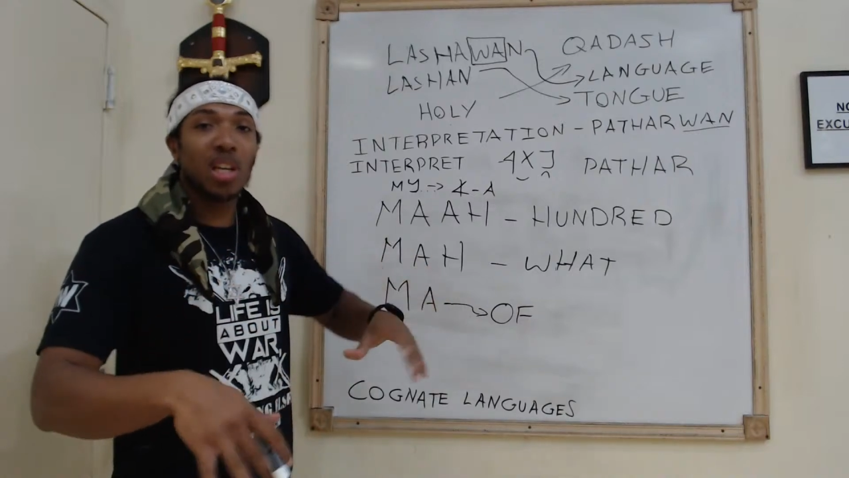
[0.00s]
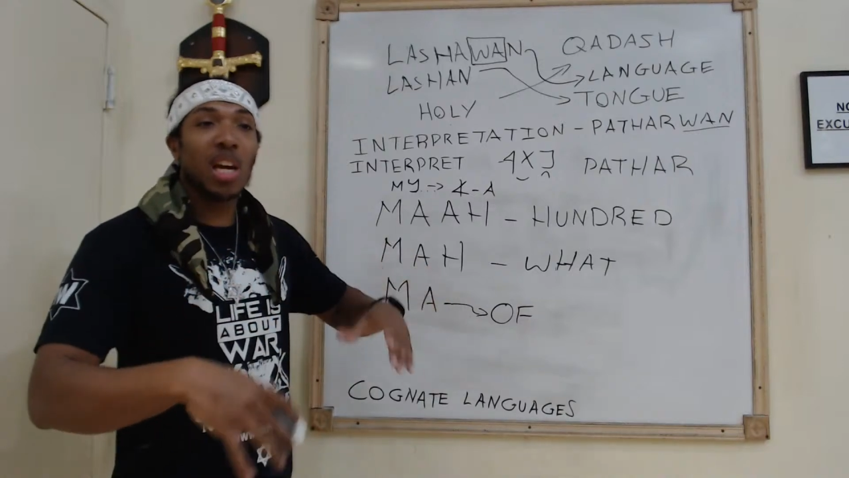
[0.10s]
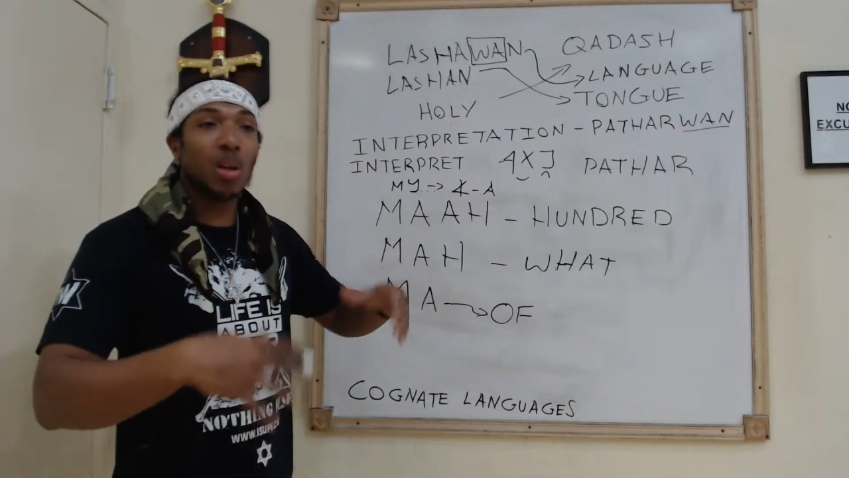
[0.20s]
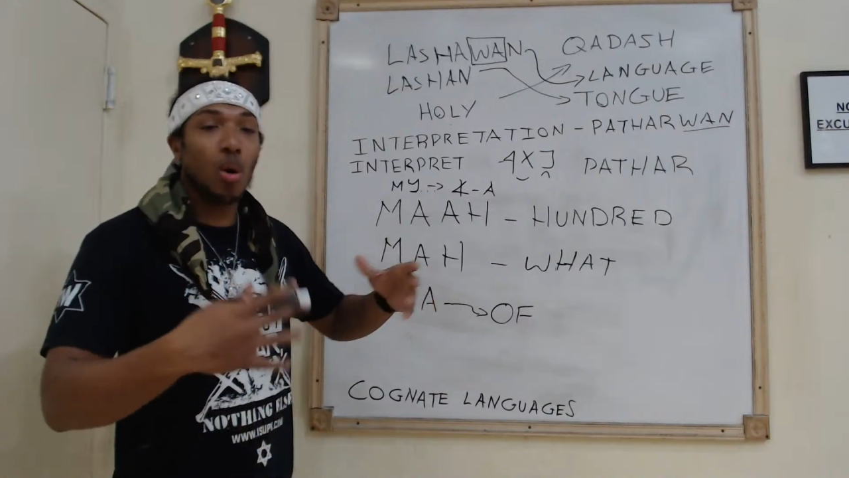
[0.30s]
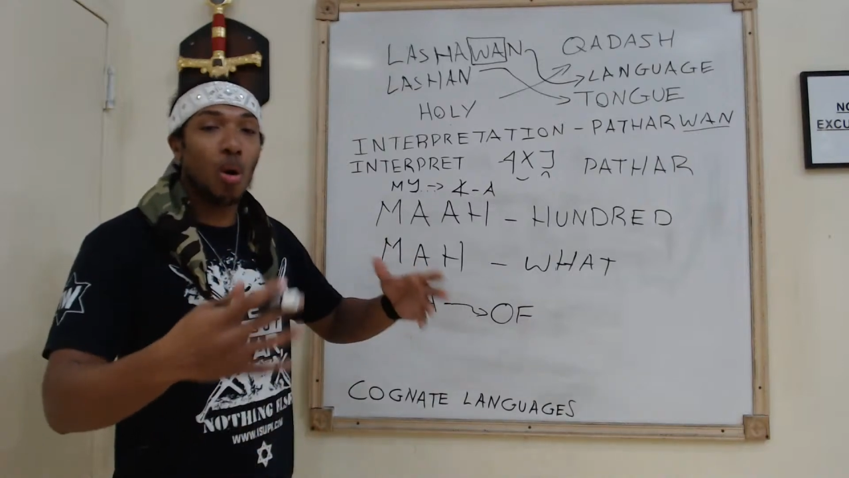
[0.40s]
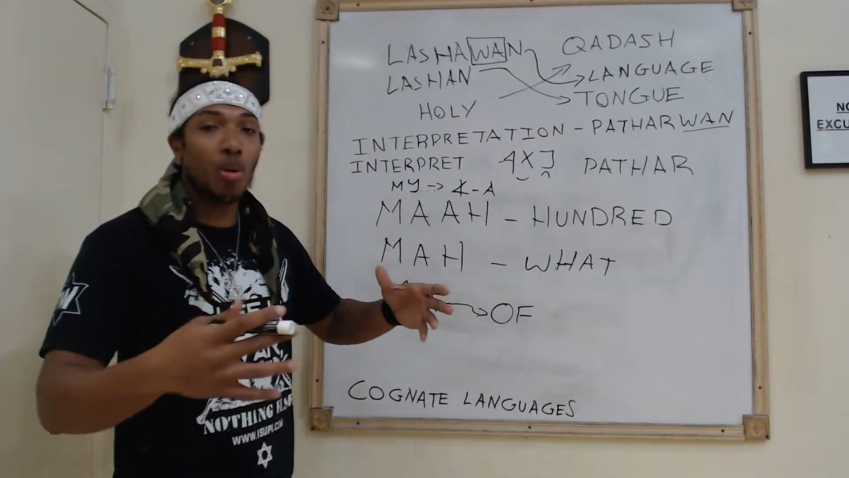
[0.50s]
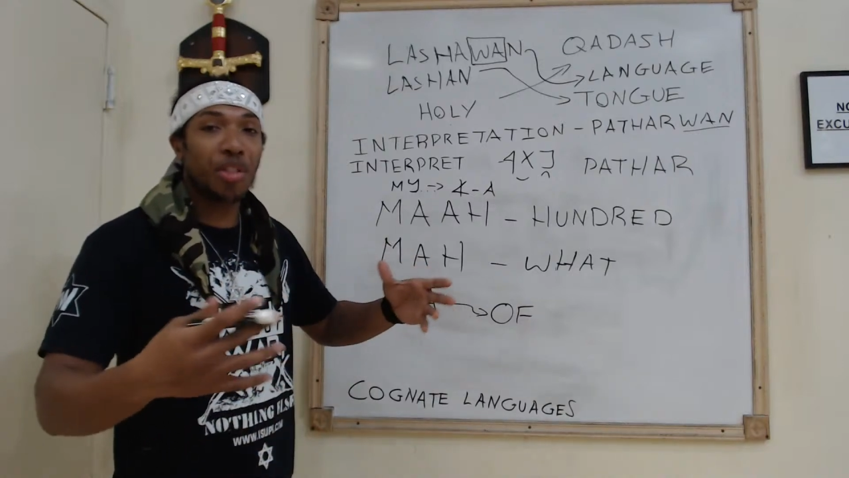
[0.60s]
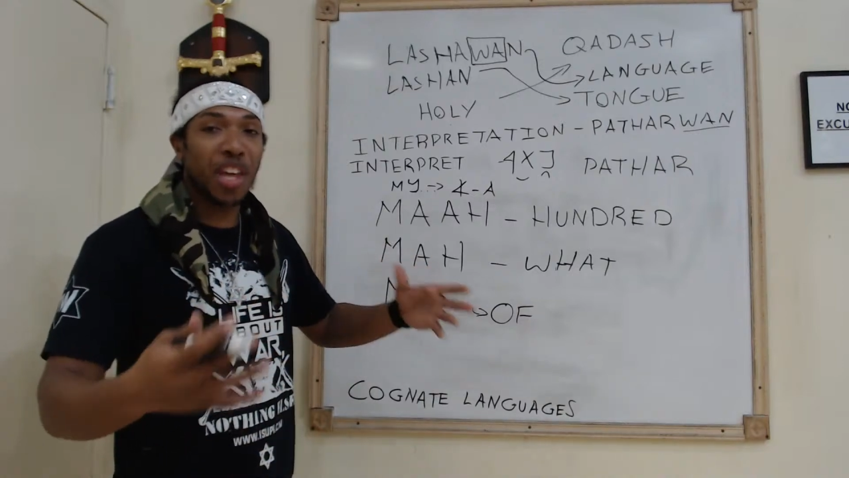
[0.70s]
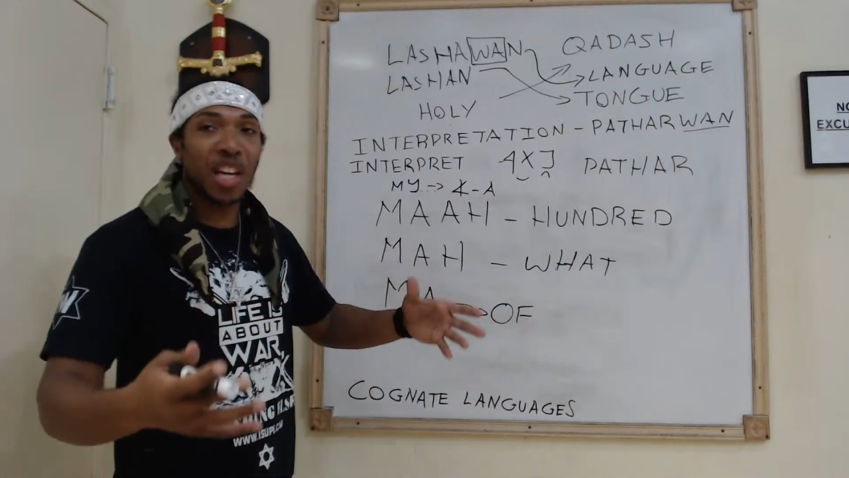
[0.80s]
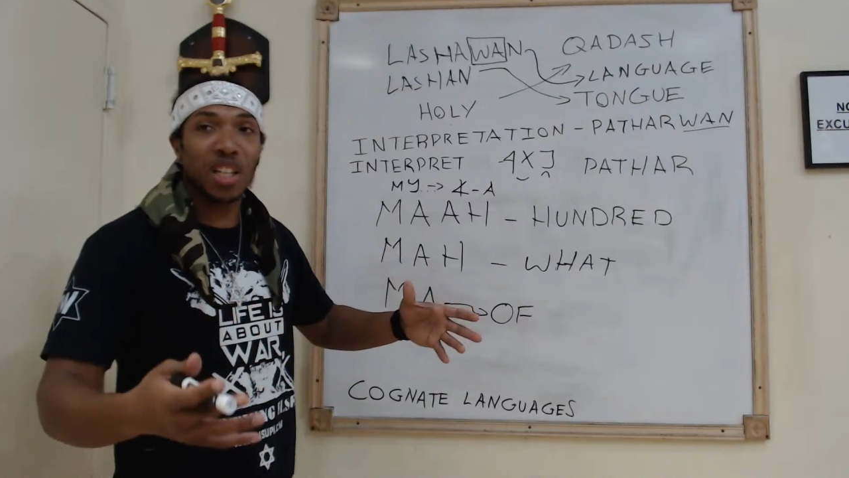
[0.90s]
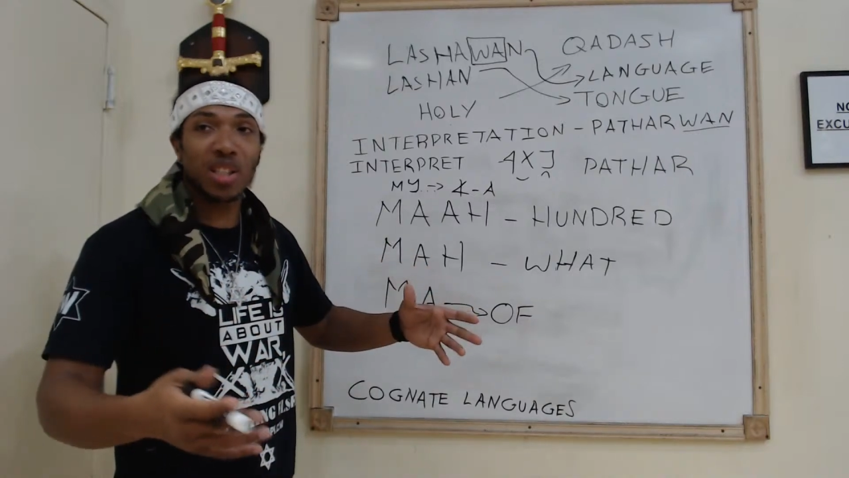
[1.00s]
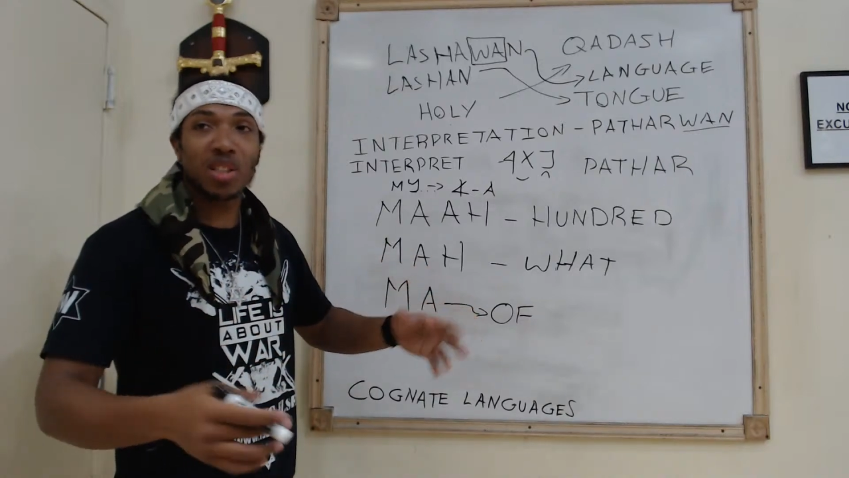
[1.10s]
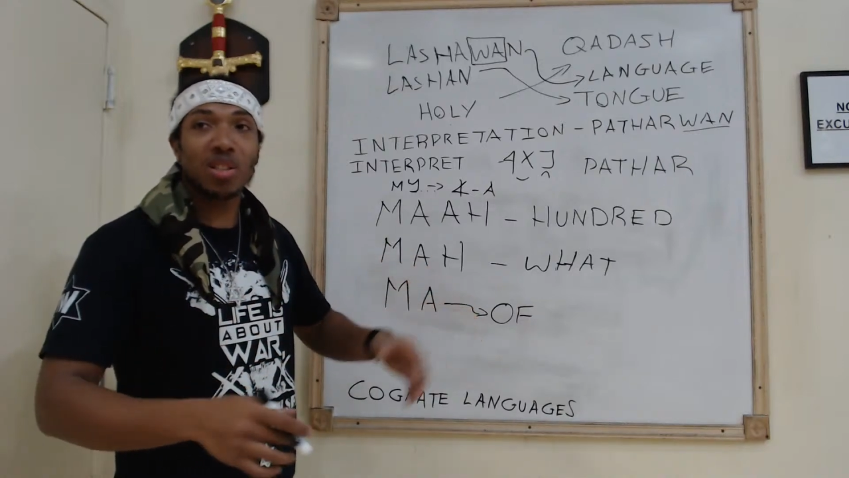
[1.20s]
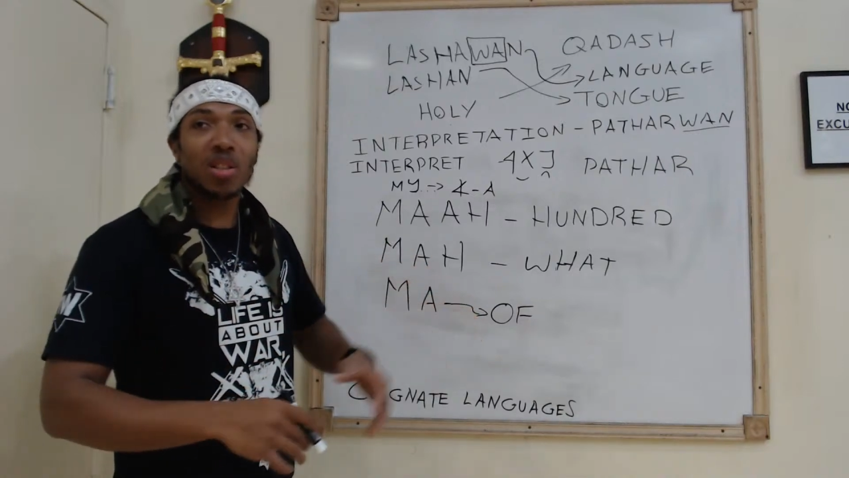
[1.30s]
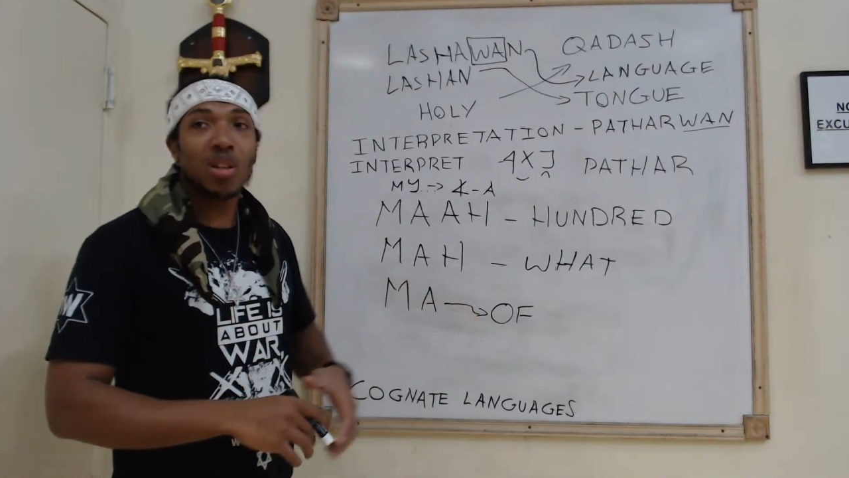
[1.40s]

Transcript: in all things.